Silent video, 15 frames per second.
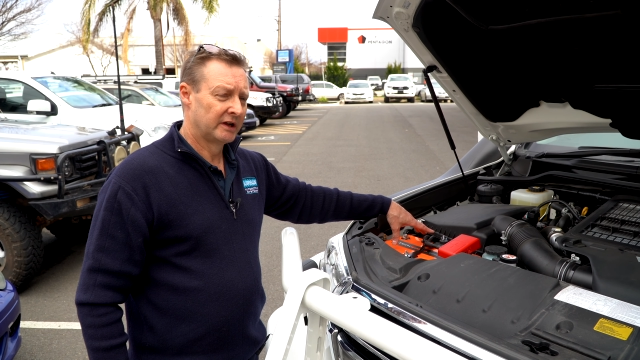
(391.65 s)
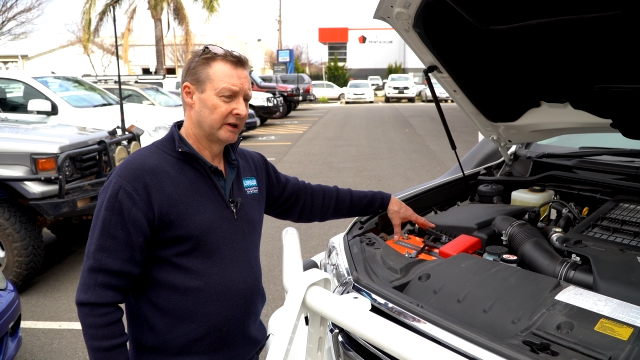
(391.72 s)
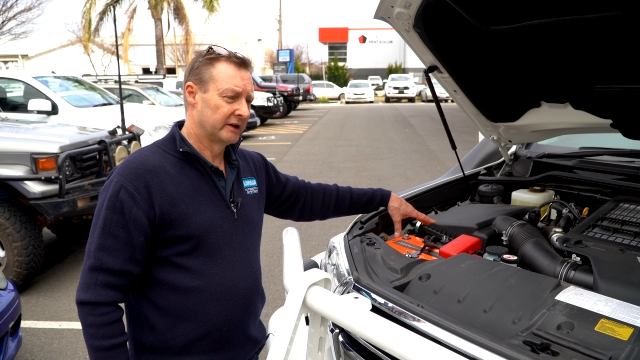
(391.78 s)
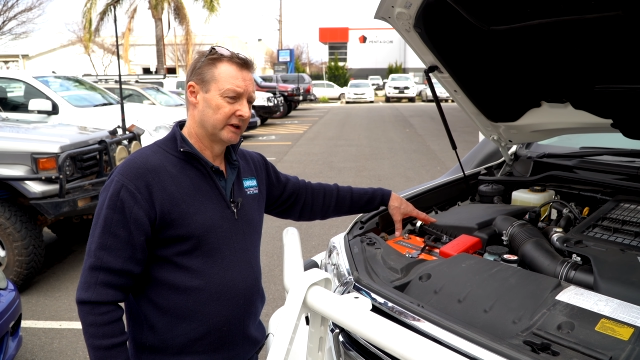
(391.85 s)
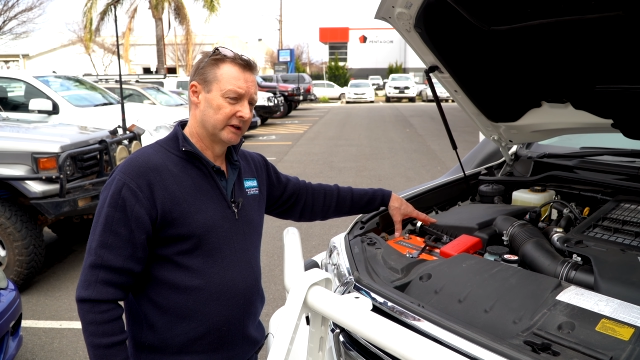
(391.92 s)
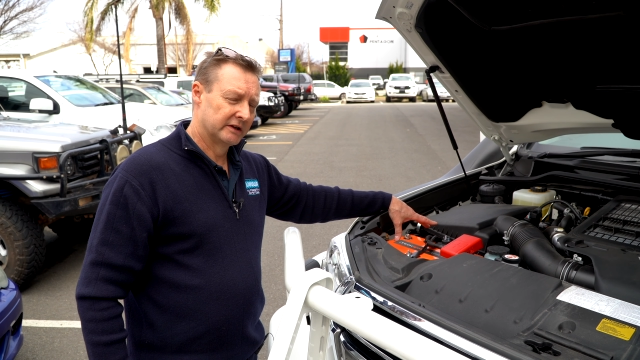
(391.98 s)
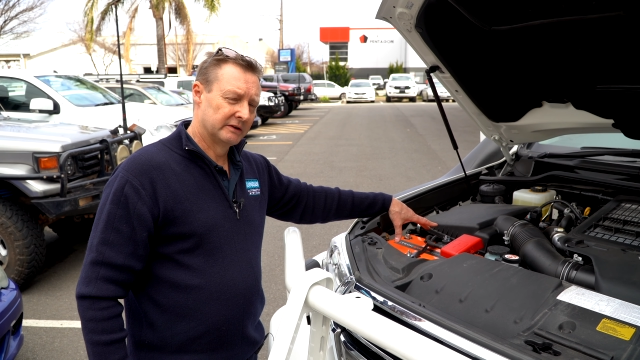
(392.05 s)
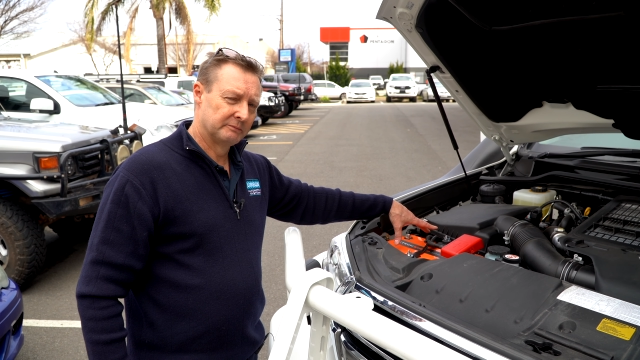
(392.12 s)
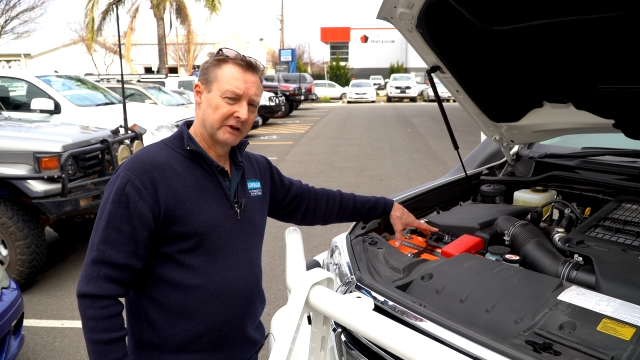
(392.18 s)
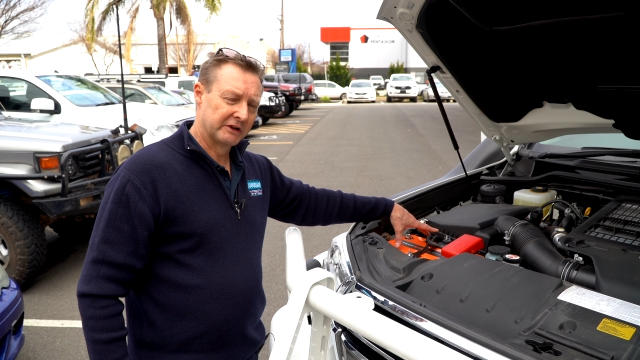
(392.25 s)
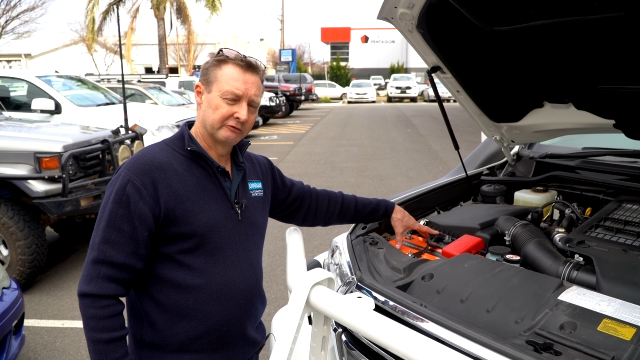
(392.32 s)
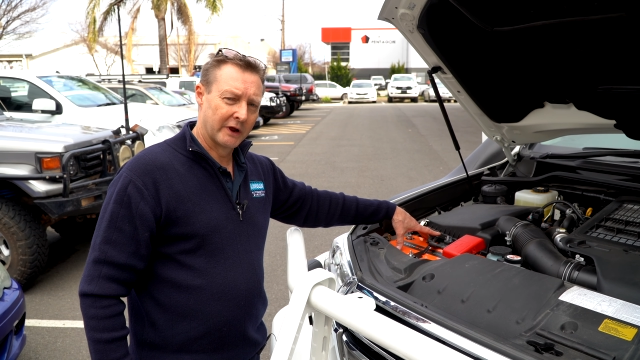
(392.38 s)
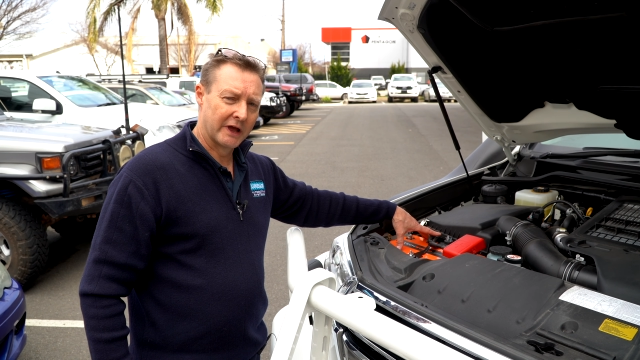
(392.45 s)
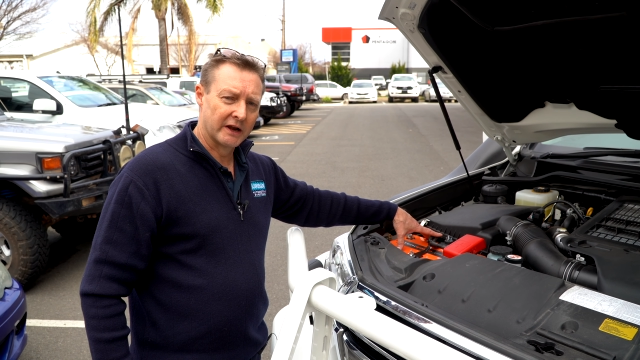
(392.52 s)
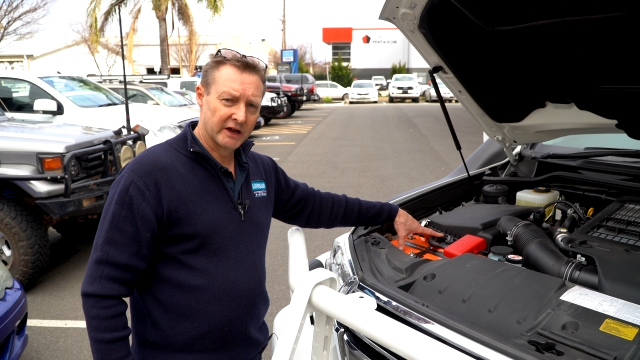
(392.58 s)
Um, if
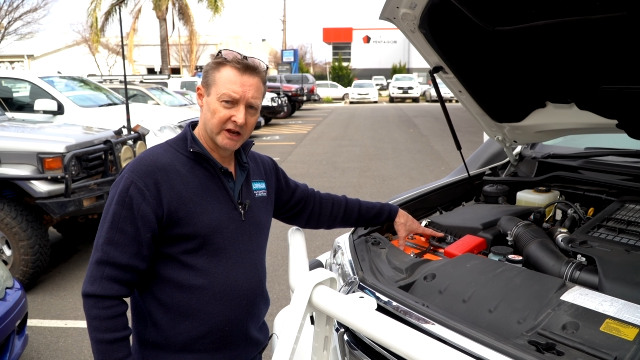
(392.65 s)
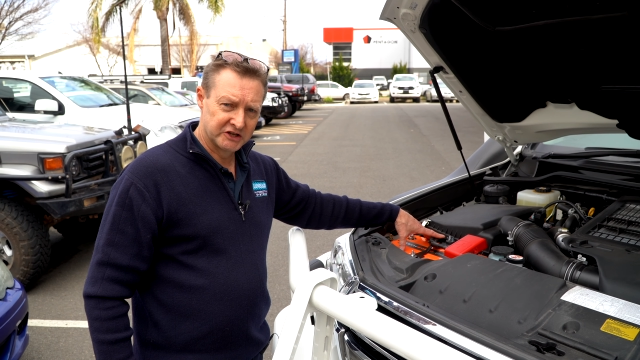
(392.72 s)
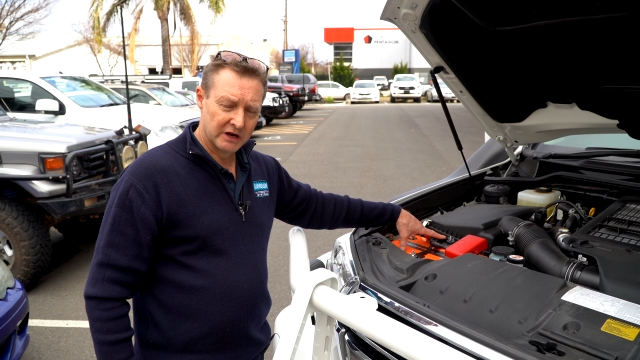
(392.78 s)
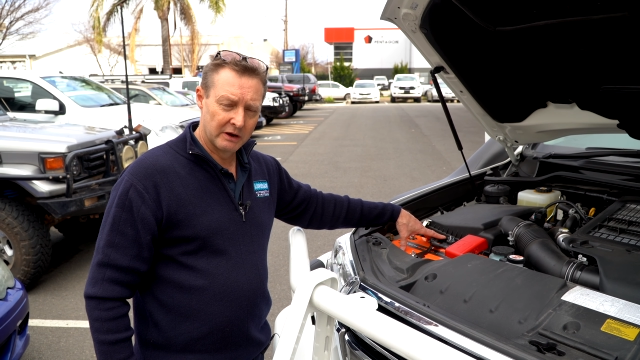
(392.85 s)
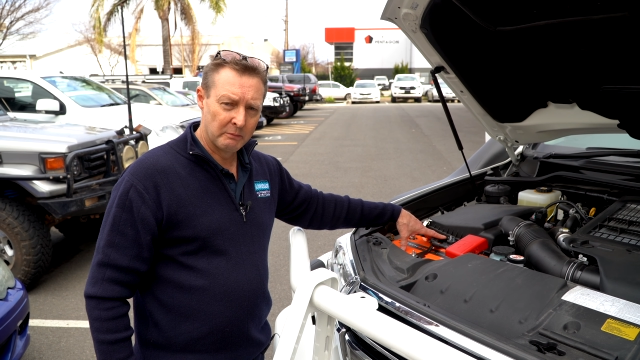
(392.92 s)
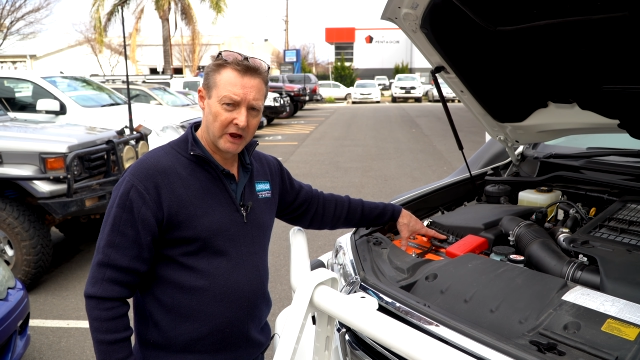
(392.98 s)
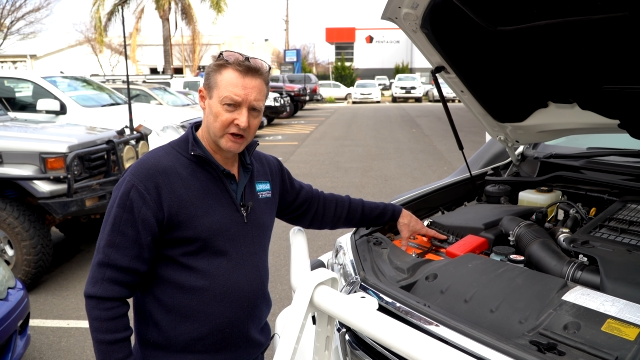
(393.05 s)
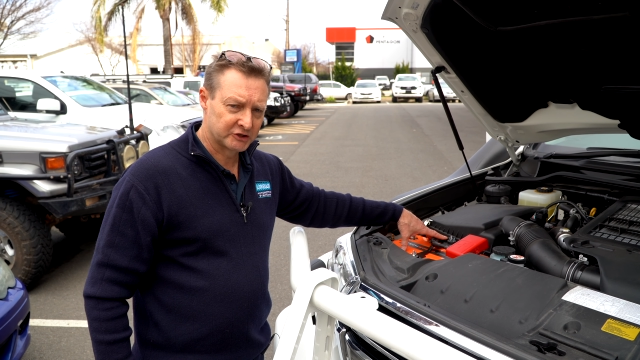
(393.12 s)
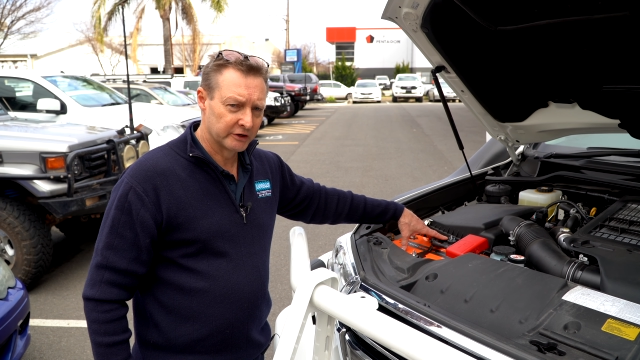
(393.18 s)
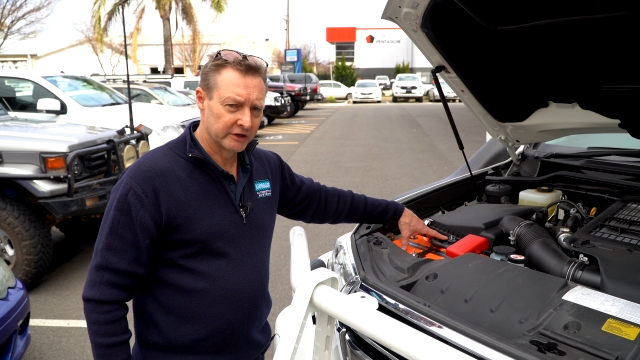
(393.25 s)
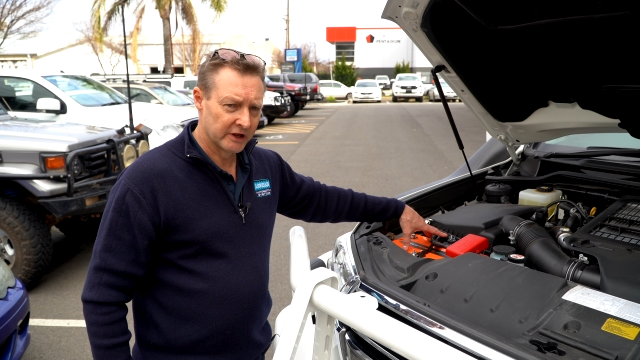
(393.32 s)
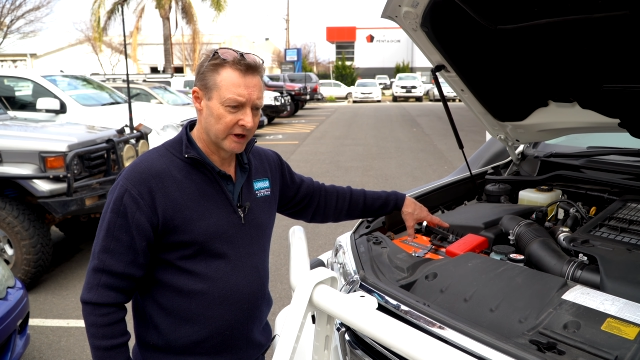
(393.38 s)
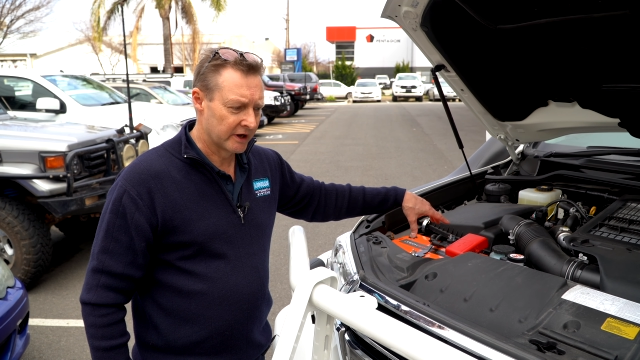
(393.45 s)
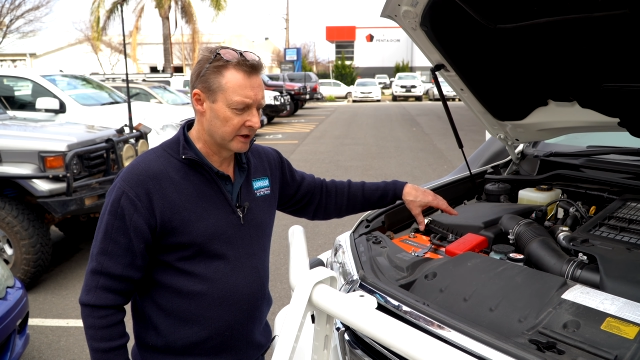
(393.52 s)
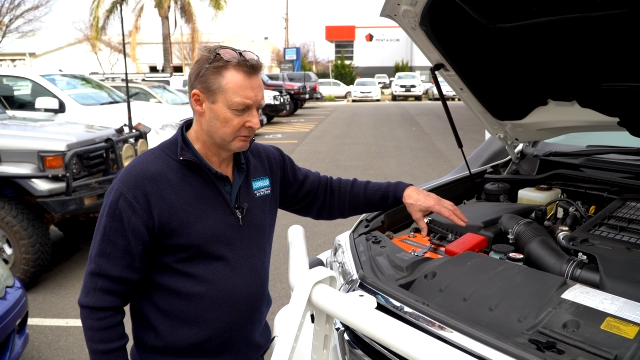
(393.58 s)
we had an AGM battery
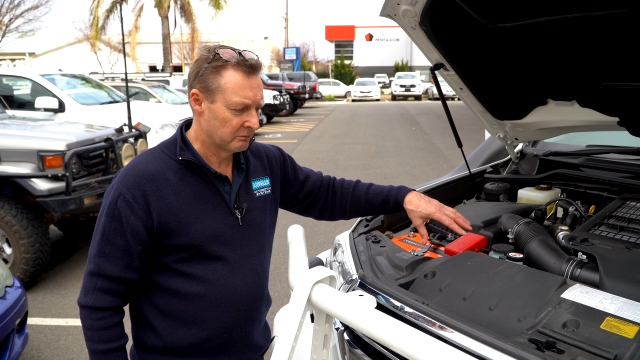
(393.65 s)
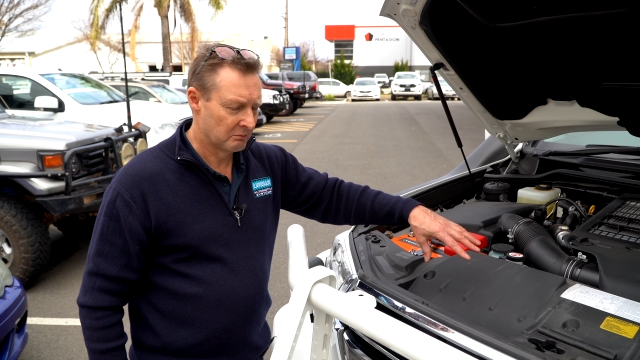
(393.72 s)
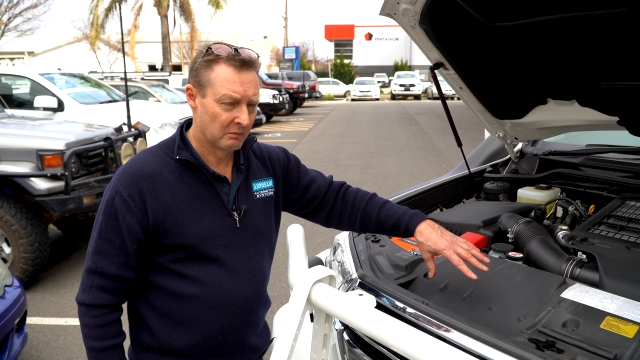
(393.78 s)
there,